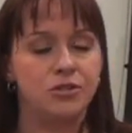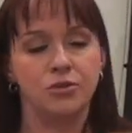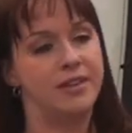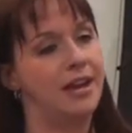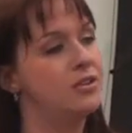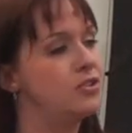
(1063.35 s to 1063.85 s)
So
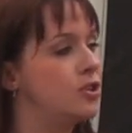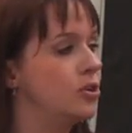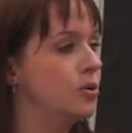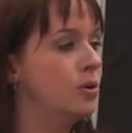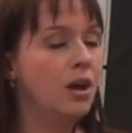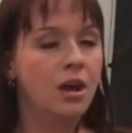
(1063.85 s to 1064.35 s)
they
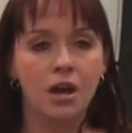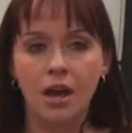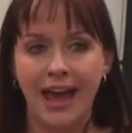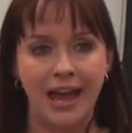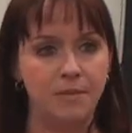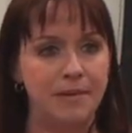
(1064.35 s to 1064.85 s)
do
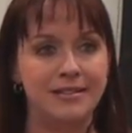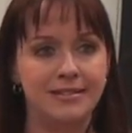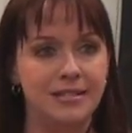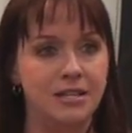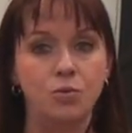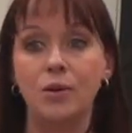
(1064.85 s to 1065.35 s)

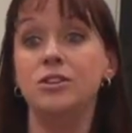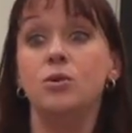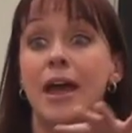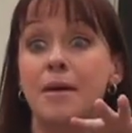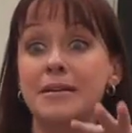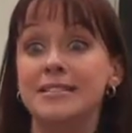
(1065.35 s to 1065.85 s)
ABC. We
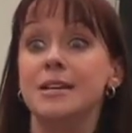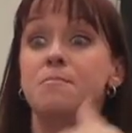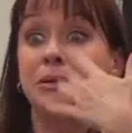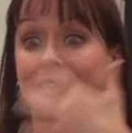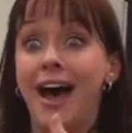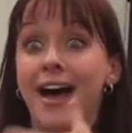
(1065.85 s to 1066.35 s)
do
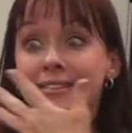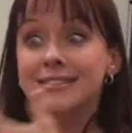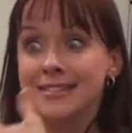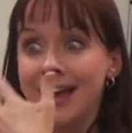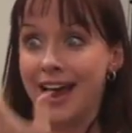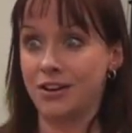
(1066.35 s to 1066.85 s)
ABC
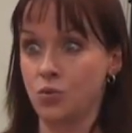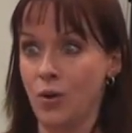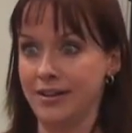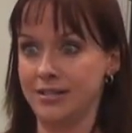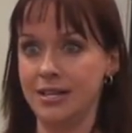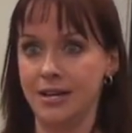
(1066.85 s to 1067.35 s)
plus
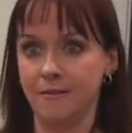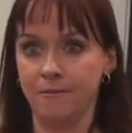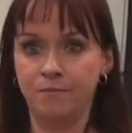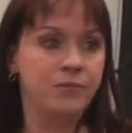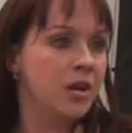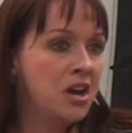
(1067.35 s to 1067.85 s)
XYZ.
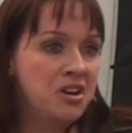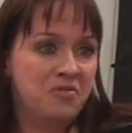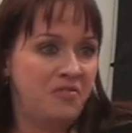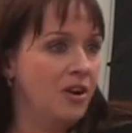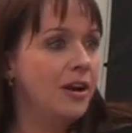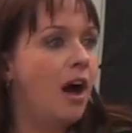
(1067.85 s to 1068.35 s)

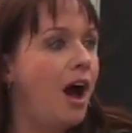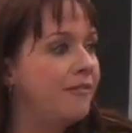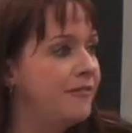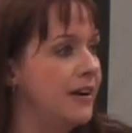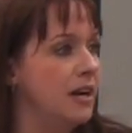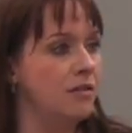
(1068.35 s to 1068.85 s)
Very
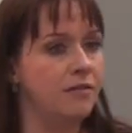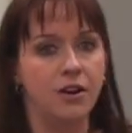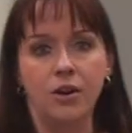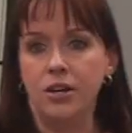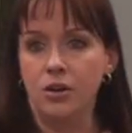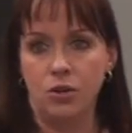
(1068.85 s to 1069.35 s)
confident,
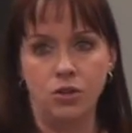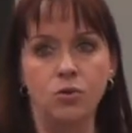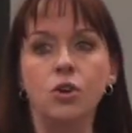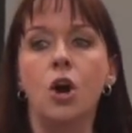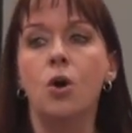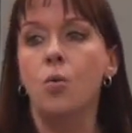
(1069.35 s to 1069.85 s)
very, you know, you
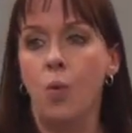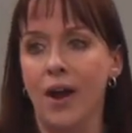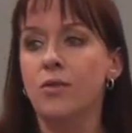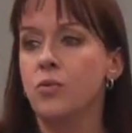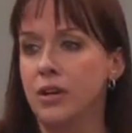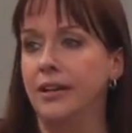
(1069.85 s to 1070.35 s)
know
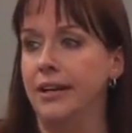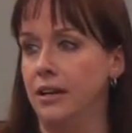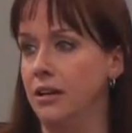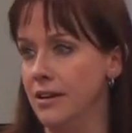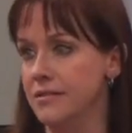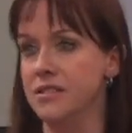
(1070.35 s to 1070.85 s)
what
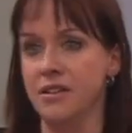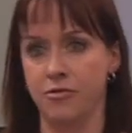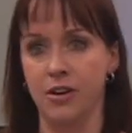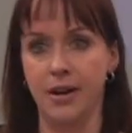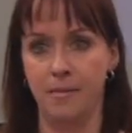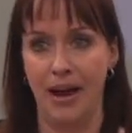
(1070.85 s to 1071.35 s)
really is
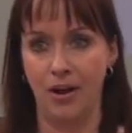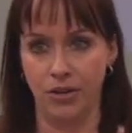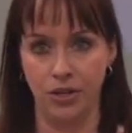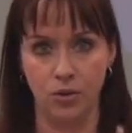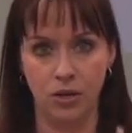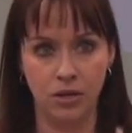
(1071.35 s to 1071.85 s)
different about
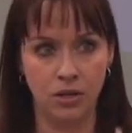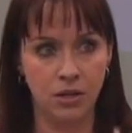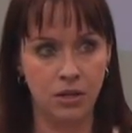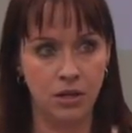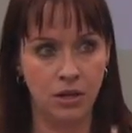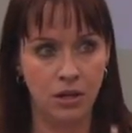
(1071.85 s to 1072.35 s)
you
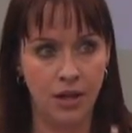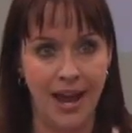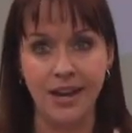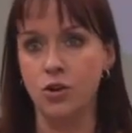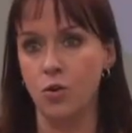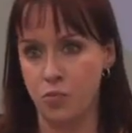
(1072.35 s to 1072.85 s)

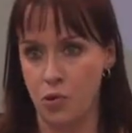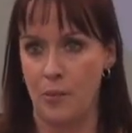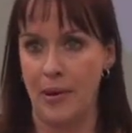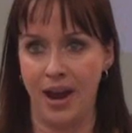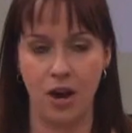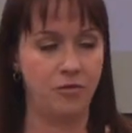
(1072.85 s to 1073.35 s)
and you're
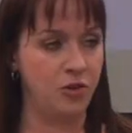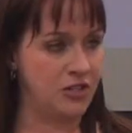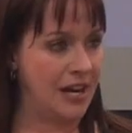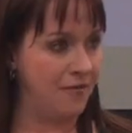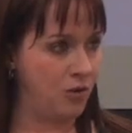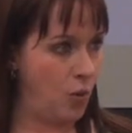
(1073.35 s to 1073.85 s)
prepared for
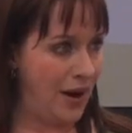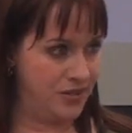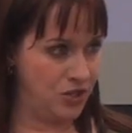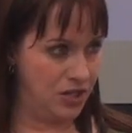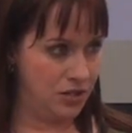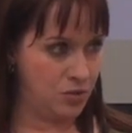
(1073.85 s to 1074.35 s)
tough
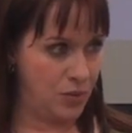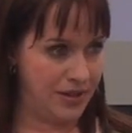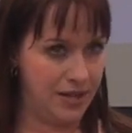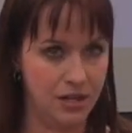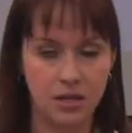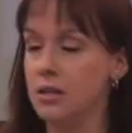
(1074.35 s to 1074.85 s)
questions
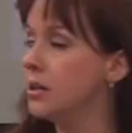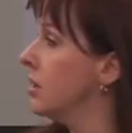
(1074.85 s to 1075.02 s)
with it.